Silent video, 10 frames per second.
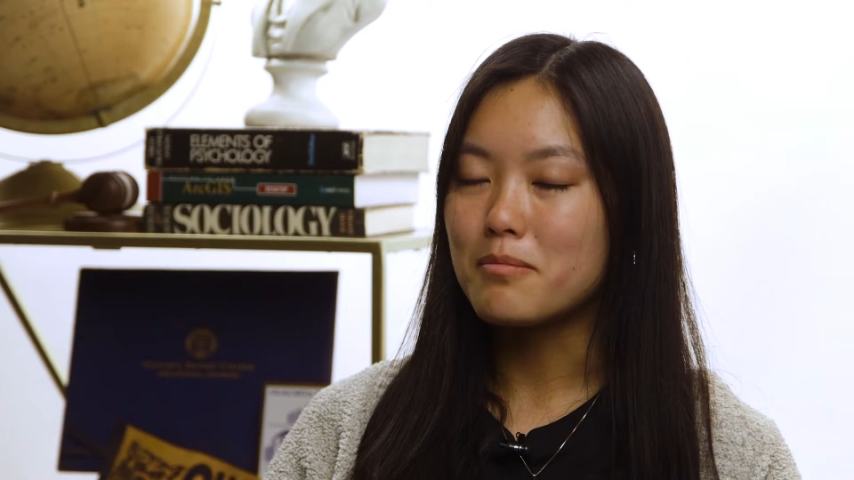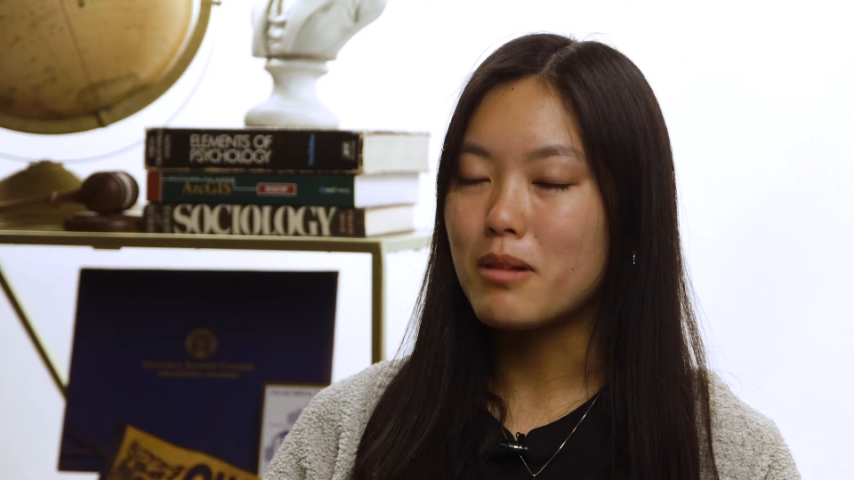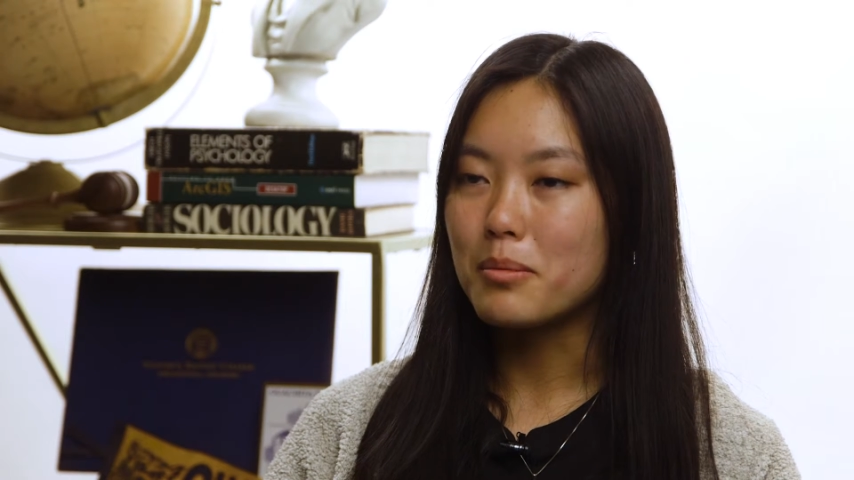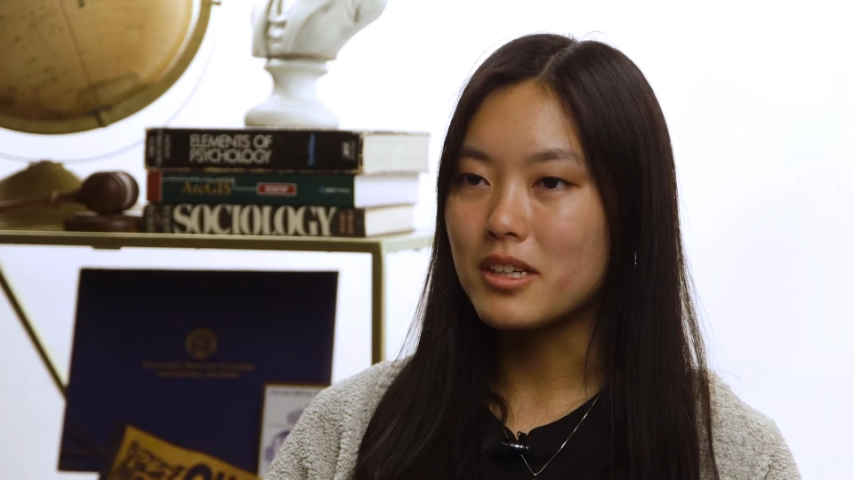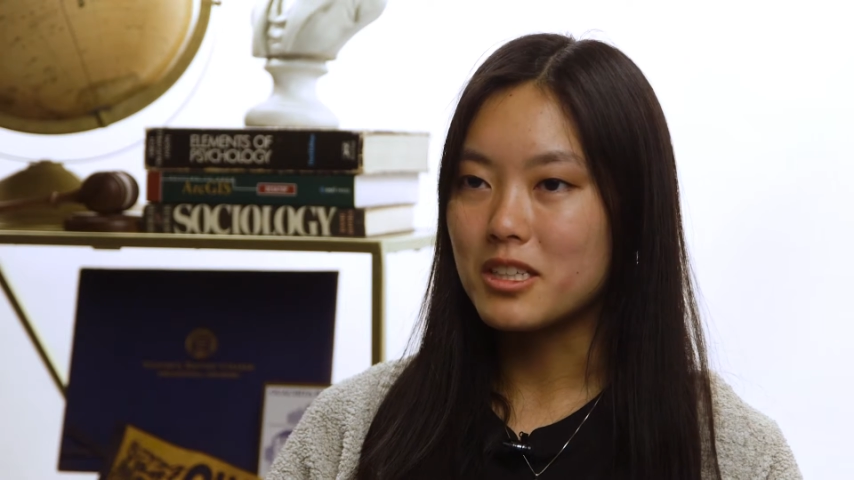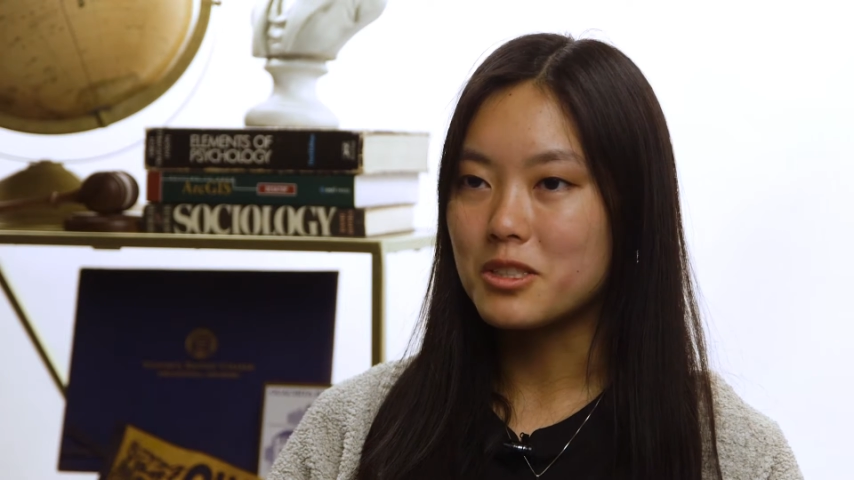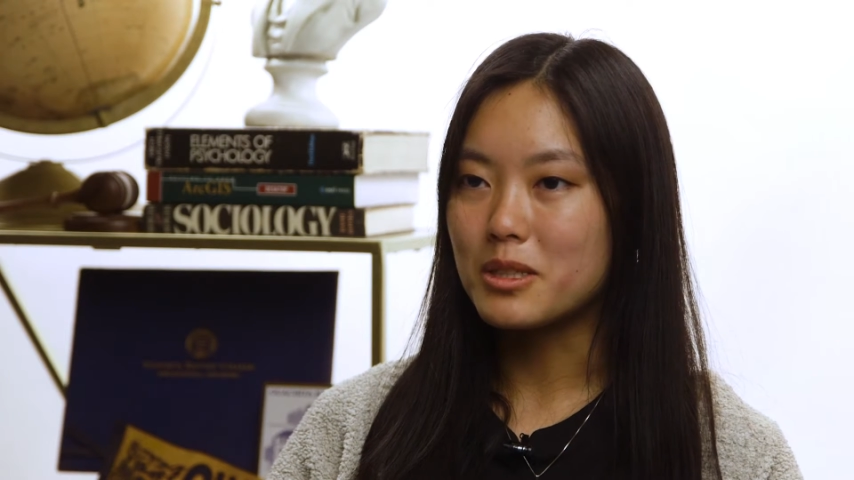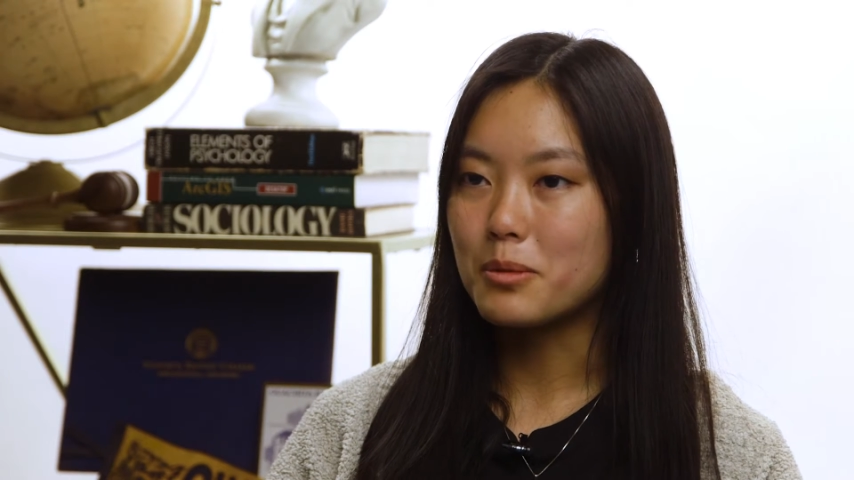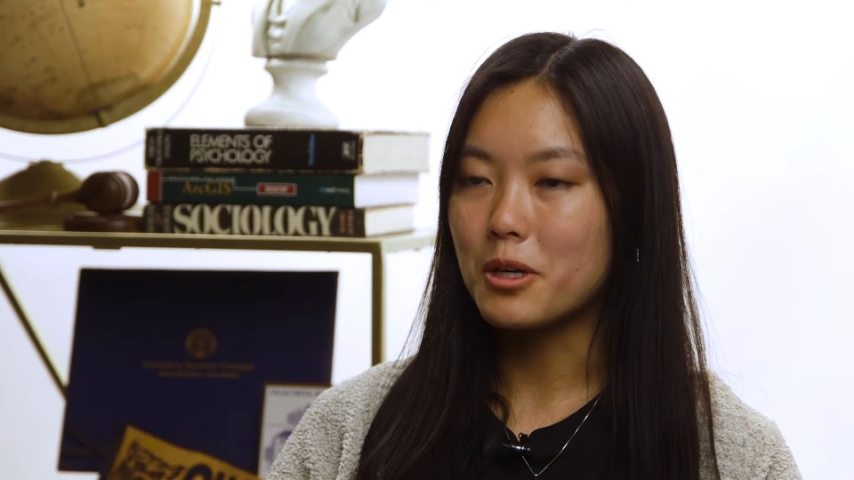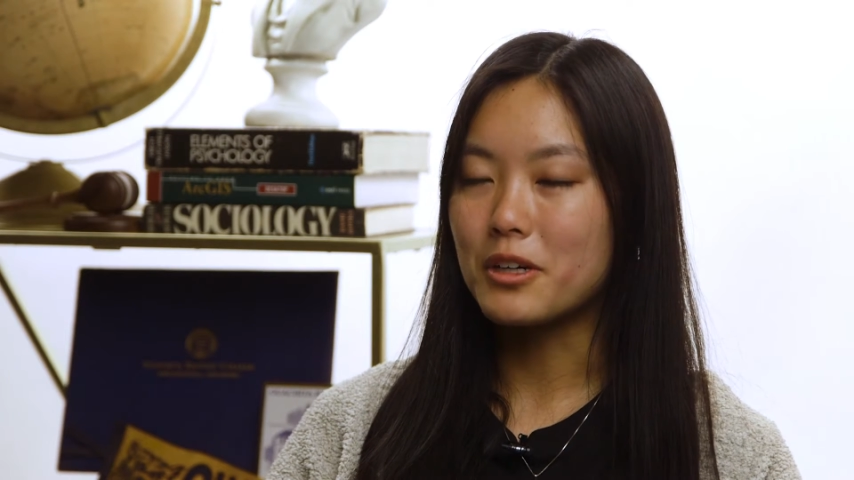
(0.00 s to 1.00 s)
public history
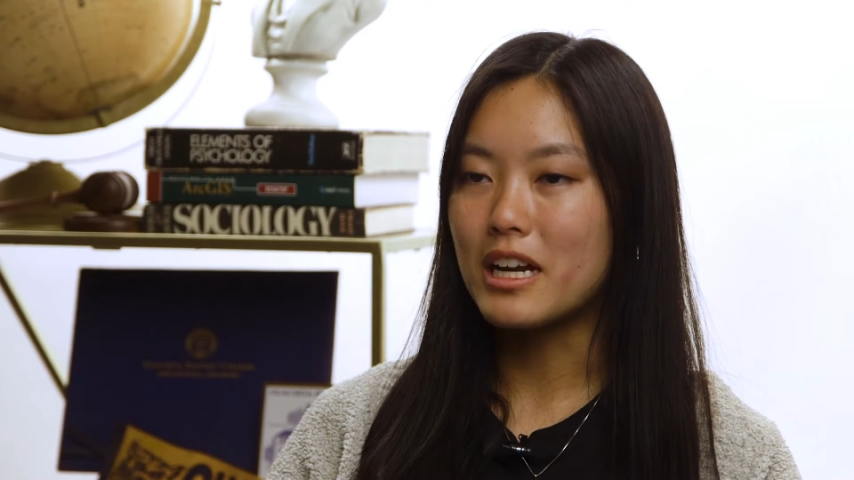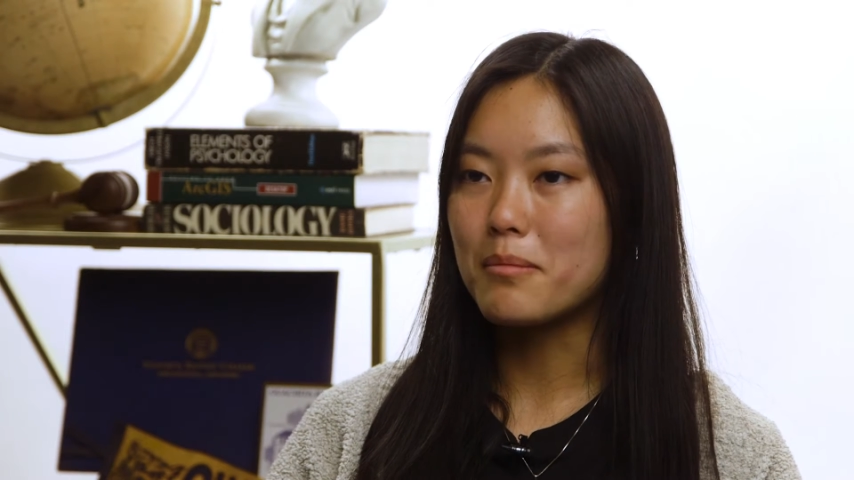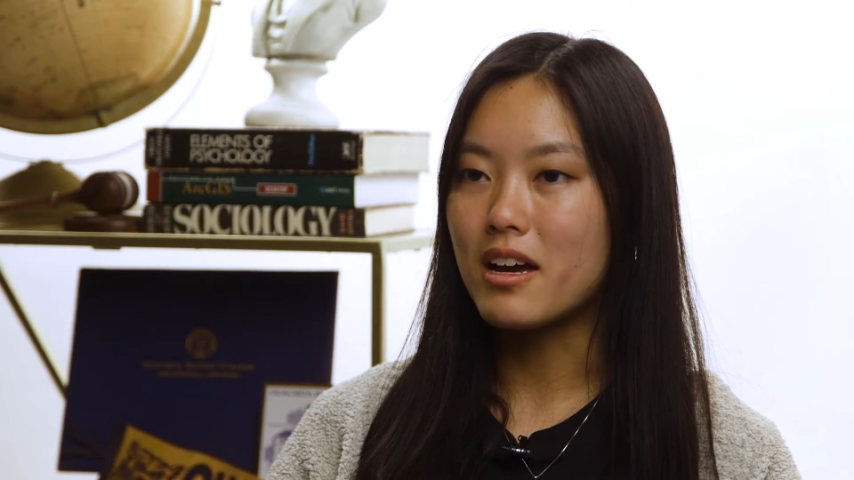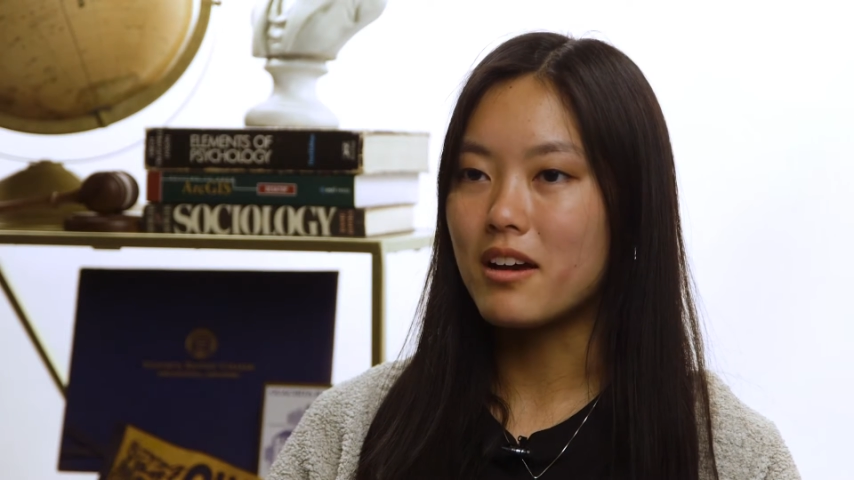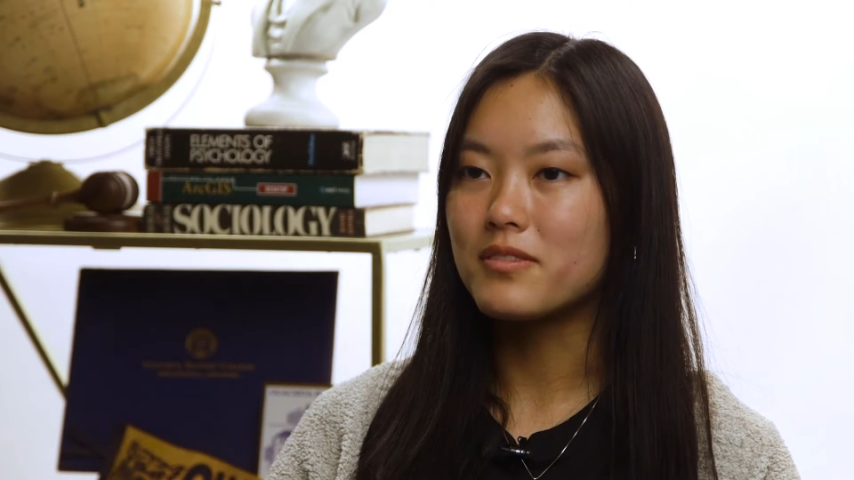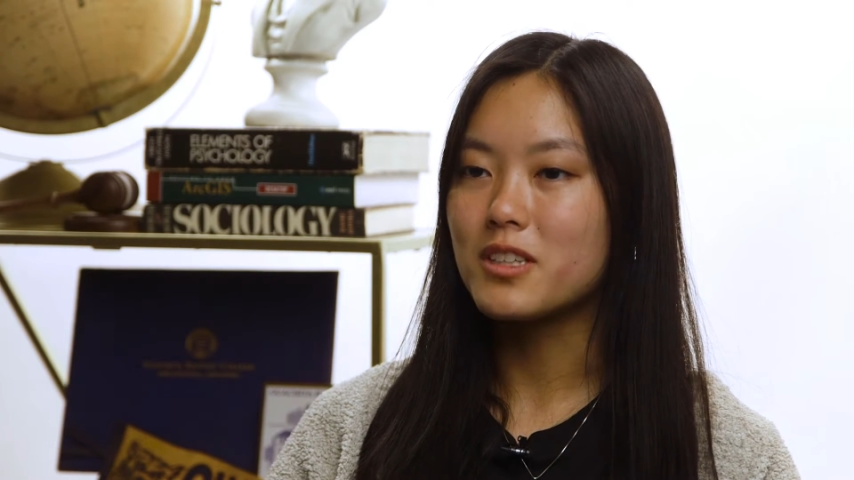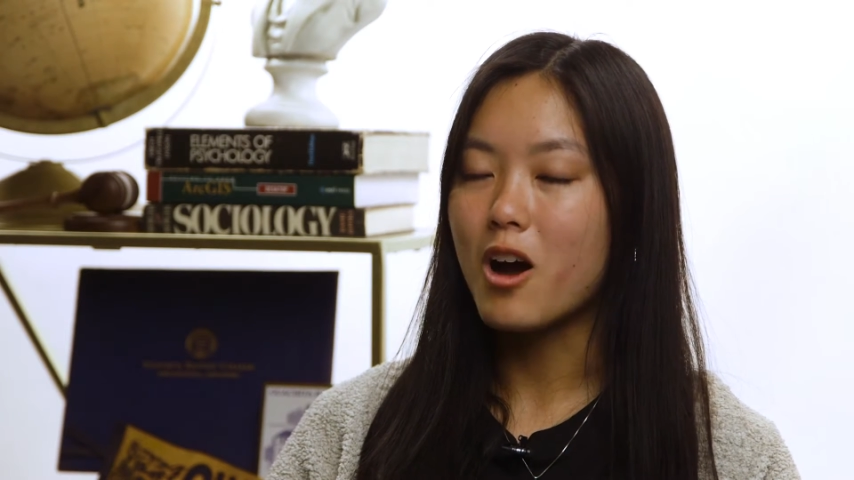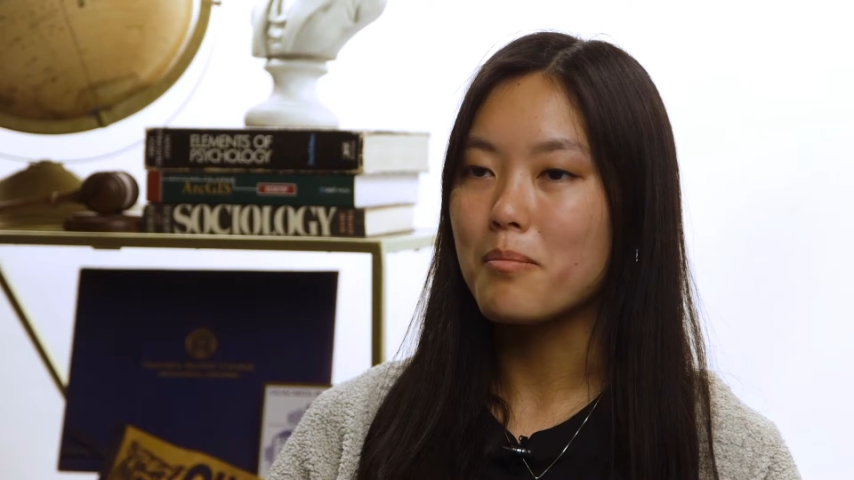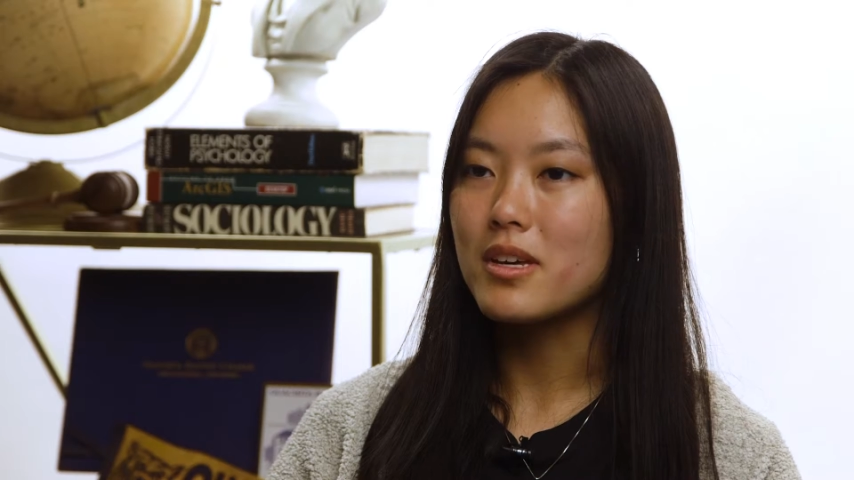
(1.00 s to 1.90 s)
program have taught